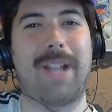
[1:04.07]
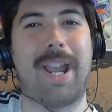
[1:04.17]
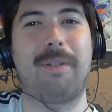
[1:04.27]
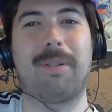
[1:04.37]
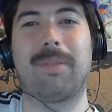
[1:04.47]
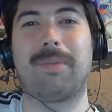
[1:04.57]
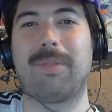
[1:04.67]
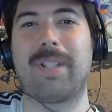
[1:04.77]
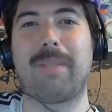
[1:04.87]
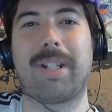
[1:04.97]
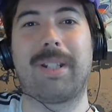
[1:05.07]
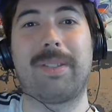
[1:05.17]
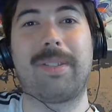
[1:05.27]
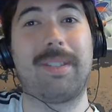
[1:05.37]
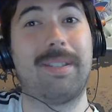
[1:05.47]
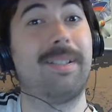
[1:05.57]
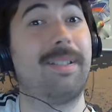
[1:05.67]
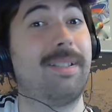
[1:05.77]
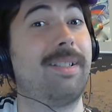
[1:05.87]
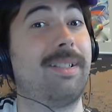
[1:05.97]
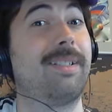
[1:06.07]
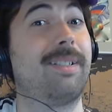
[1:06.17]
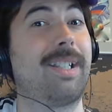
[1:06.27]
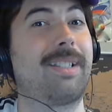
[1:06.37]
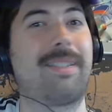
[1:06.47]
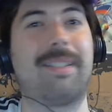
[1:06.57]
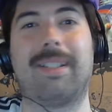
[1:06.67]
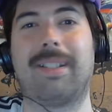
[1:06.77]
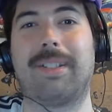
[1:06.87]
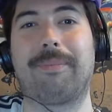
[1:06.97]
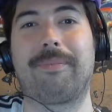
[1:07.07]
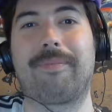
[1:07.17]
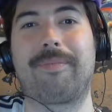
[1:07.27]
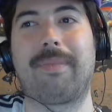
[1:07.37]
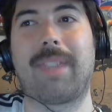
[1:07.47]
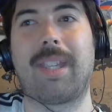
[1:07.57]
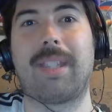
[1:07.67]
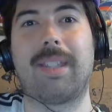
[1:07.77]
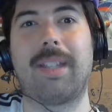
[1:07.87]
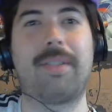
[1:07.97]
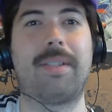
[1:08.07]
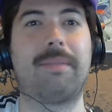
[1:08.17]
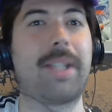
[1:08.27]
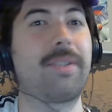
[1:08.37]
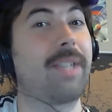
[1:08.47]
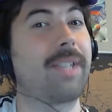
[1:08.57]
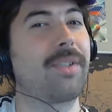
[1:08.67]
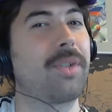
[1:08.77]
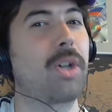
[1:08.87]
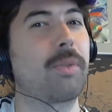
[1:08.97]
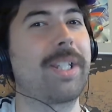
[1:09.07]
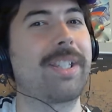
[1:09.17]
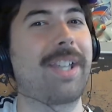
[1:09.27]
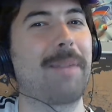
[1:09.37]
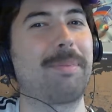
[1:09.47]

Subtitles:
hour and 40 minutes. That's a long recap.